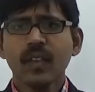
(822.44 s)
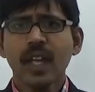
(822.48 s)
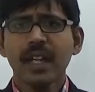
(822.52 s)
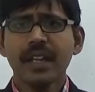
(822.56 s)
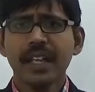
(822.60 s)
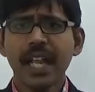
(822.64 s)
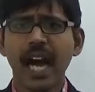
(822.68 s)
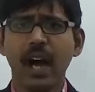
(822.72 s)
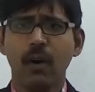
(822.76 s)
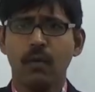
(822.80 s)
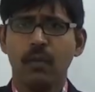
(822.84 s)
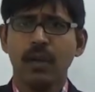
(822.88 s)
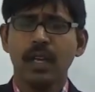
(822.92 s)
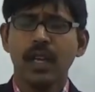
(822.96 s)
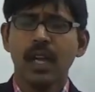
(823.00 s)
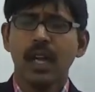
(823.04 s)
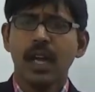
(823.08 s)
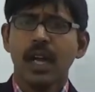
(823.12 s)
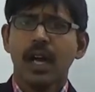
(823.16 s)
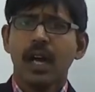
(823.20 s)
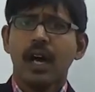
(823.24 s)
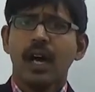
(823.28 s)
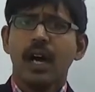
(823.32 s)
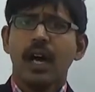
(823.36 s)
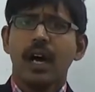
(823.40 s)
Now,
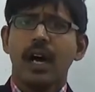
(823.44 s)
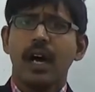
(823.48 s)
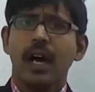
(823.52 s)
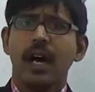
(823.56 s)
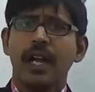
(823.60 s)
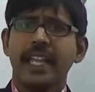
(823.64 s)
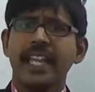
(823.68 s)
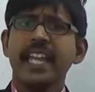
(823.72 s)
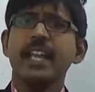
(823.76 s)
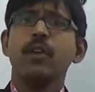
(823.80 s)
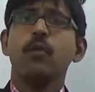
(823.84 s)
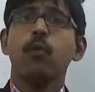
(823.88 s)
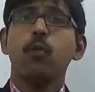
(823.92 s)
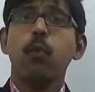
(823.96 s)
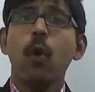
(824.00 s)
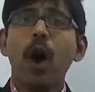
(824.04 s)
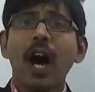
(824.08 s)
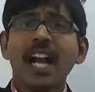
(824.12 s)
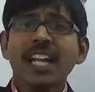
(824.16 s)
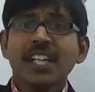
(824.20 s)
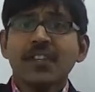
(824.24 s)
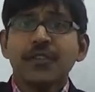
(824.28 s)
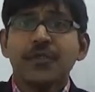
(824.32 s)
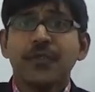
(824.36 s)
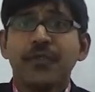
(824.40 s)
in
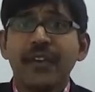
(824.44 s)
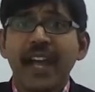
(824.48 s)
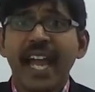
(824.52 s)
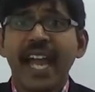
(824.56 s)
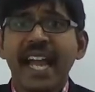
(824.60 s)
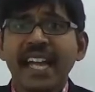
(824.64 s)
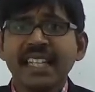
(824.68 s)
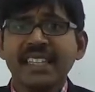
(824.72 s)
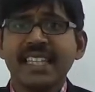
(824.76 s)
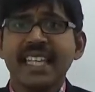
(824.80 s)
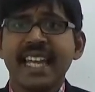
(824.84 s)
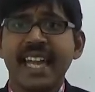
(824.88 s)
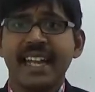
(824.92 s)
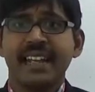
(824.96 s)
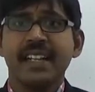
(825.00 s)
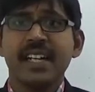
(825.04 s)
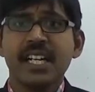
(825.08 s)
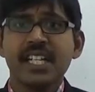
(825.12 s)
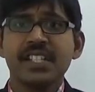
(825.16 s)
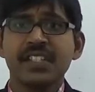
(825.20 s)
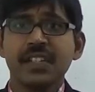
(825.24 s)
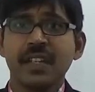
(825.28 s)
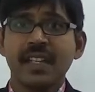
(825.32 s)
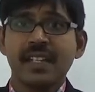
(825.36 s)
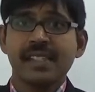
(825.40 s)
what way the
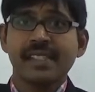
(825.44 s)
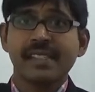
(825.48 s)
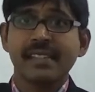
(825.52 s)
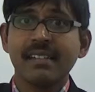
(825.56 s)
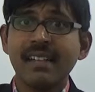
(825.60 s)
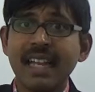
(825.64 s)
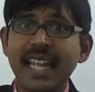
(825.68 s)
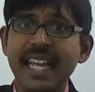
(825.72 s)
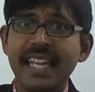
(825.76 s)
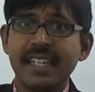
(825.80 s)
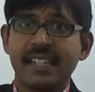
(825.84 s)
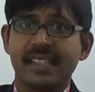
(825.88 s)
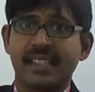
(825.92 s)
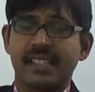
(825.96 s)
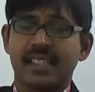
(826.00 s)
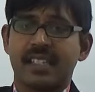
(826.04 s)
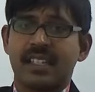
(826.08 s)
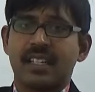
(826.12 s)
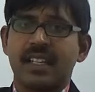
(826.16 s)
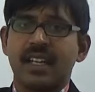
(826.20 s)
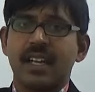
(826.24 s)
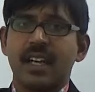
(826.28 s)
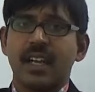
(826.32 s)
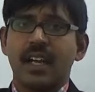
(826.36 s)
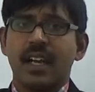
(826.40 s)
energy is
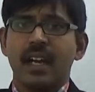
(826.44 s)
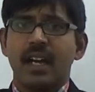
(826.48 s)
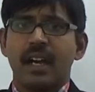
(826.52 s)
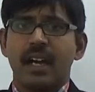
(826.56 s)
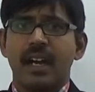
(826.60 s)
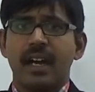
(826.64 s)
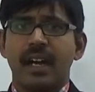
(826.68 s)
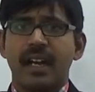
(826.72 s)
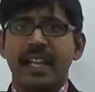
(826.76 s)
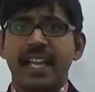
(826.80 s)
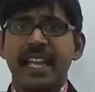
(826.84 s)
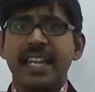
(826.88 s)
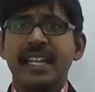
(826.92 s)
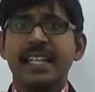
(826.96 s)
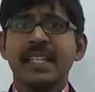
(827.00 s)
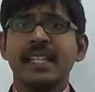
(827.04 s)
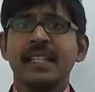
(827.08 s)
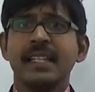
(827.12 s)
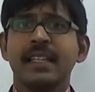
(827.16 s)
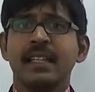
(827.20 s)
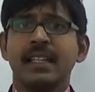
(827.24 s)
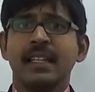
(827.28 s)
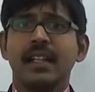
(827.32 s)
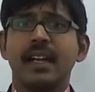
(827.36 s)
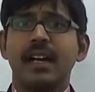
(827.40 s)
released?
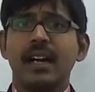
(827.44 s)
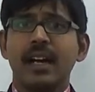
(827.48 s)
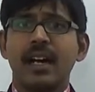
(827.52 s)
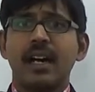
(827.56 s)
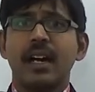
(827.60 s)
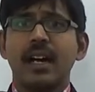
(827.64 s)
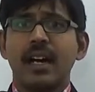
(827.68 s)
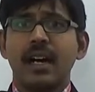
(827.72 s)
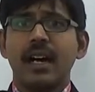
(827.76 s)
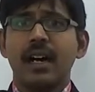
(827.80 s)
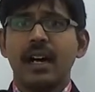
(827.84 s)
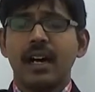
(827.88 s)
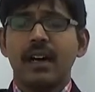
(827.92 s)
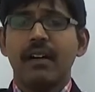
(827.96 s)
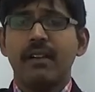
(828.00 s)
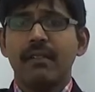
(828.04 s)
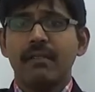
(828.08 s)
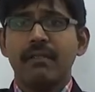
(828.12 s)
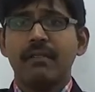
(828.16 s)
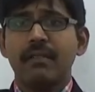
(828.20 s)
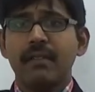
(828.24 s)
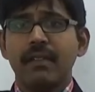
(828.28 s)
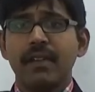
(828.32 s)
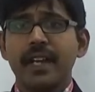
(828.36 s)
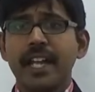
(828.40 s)

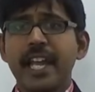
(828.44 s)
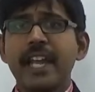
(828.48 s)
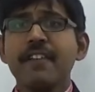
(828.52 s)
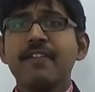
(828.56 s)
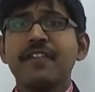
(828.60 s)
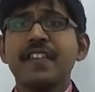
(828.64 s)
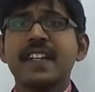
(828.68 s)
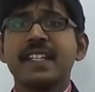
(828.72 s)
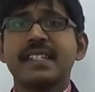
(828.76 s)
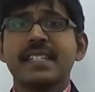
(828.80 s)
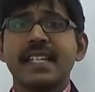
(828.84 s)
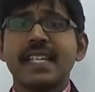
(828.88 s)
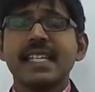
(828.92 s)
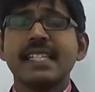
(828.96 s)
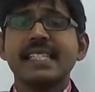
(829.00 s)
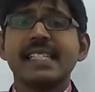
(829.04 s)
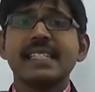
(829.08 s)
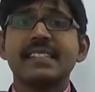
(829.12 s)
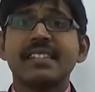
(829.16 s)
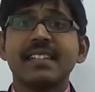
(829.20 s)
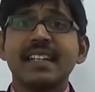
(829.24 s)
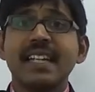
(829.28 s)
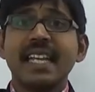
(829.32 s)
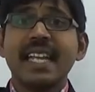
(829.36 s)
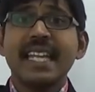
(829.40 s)
Is
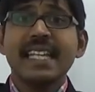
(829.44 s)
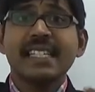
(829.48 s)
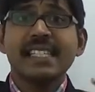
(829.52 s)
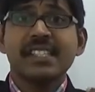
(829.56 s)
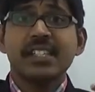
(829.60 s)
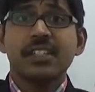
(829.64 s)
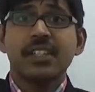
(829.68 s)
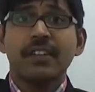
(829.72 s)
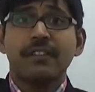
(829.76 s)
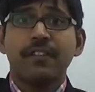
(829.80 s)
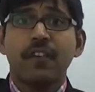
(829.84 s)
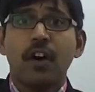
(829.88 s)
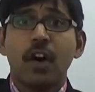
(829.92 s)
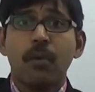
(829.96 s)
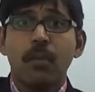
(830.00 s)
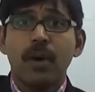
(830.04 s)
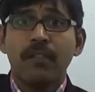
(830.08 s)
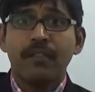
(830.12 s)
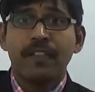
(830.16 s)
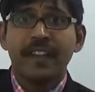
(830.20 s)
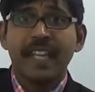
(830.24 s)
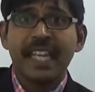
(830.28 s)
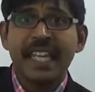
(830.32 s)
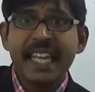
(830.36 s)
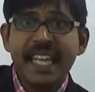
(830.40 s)
it released in the form
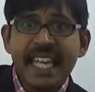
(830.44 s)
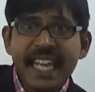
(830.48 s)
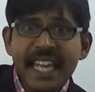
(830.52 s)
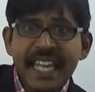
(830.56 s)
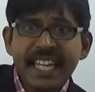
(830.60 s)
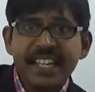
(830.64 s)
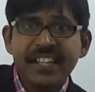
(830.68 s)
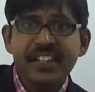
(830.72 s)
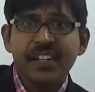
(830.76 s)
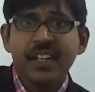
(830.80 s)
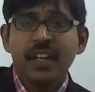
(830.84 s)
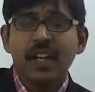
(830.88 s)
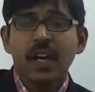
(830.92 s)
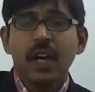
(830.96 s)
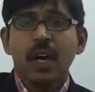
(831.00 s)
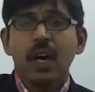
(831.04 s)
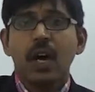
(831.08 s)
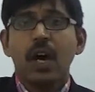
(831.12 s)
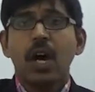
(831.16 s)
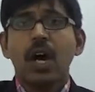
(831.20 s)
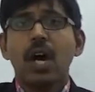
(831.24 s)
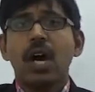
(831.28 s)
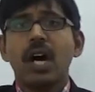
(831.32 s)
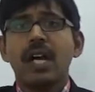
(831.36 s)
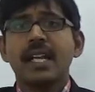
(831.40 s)
of a heat,
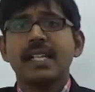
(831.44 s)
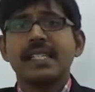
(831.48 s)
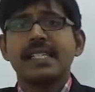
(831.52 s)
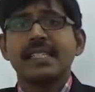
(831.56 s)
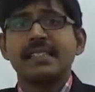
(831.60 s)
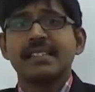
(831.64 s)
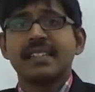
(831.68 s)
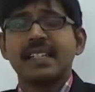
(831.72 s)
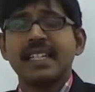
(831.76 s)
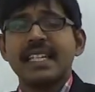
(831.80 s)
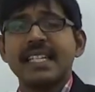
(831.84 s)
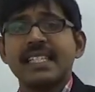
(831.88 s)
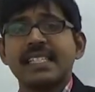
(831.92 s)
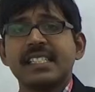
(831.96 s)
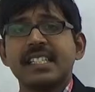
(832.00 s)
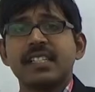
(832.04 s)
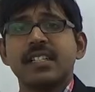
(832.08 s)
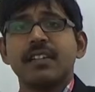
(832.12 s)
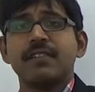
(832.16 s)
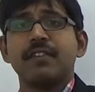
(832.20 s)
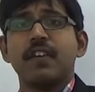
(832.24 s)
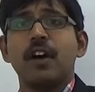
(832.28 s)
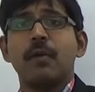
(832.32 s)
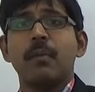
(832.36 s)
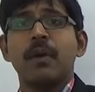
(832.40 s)
or is it released in
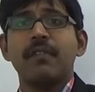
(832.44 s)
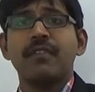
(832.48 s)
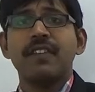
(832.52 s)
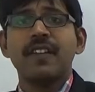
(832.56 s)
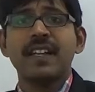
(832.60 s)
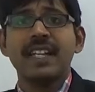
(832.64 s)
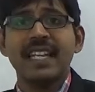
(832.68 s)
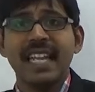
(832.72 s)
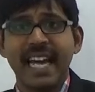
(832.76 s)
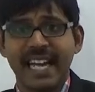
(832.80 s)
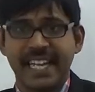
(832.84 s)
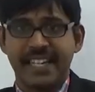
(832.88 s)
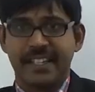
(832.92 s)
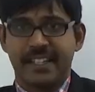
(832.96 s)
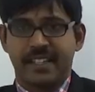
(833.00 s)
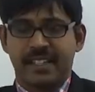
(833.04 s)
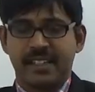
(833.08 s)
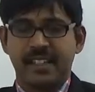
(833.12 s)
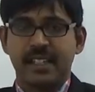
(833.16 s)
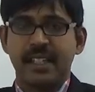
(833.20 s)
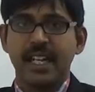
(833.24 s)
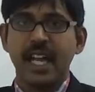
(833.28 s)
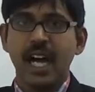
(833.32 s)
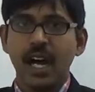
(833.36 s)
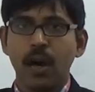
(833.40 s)
the form of a light?
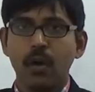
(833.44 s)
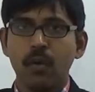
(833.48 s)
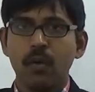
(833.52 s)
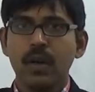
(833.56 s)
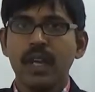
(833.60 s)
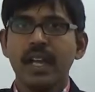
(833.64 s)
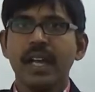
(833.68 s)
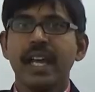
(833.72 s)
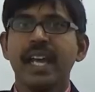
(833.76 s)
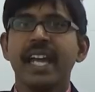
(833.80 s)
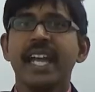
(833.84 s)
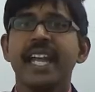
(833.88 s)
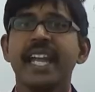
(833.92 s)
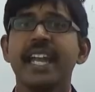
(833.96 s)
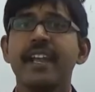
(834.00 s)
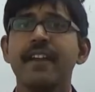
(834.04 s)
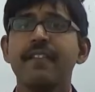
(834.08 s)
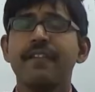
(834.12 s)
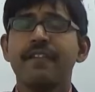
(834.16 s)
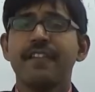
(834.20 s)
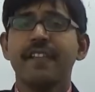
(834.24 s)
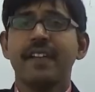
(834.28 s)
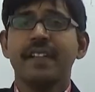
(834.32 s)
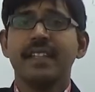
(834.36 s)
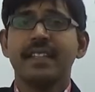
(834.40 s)
Now,
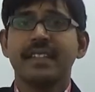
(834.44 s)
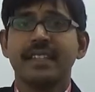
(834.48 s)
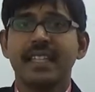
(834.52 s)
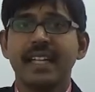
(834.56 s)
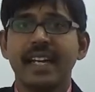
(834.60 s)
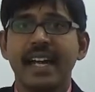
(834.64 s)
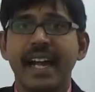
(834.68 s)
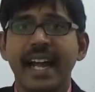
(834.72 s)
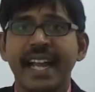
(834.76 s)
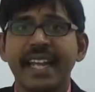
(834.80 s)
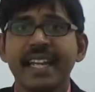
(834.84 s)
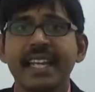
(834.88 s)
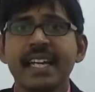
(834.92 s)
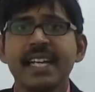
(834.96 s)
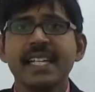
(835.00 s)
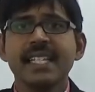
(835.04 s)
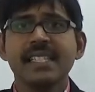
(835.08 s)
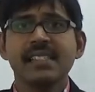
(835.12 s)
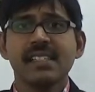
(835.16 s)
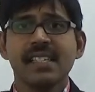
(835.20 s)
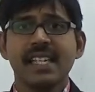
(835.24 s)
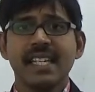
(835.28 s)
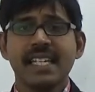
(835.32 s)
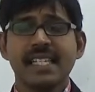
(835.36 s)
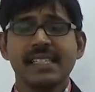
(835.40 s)
if the
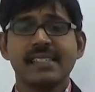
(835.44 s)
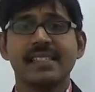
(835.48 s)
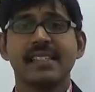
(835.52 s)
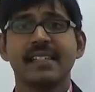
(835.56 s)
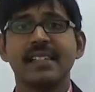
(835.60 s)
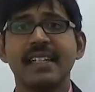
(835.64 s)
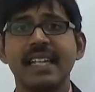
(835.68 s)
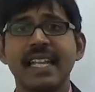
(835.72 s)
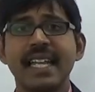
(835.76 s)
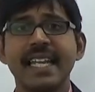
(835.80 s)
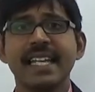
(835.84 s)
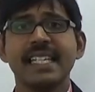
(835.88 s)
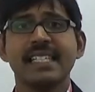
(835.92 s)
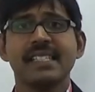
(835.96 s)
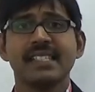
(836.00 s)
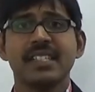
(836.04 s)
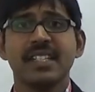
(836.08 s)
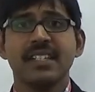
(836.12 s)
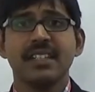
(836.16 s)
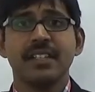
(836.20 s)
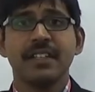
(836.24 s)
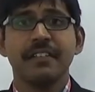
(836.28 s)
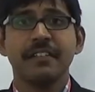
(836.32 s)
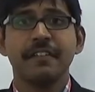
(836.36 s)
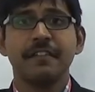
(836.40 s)
energy is released
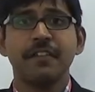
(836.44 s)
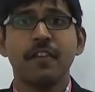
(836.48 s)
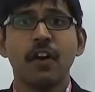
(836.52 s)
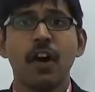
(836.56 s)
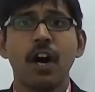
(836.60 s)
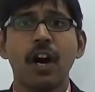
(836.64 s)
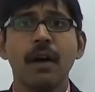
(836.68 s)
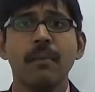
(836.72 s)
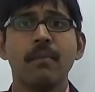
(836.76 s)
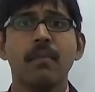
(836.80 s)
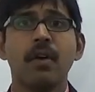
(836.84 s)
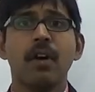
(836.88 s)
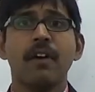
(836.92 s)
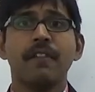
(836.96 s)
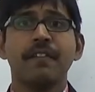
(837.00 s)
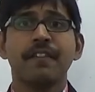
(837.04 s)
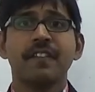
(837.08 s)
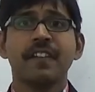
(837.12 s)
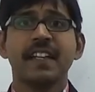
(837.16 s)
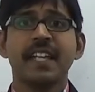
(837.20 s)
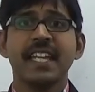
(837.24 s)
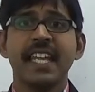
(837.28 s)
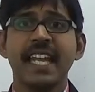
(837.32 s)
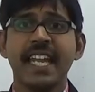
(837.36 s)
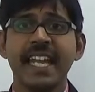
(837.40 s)
in the form of
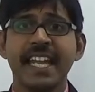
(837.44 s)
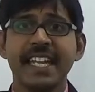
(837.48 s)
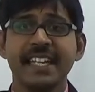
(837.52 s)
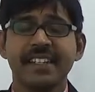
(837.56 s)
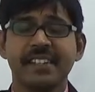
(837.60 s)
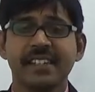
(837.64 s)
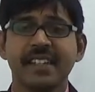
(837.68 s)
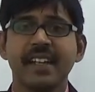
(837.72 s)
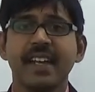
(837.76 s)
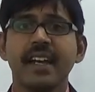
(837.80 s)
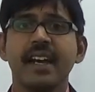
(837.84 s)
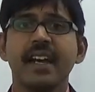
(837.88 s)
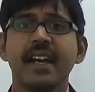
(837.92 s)
heat,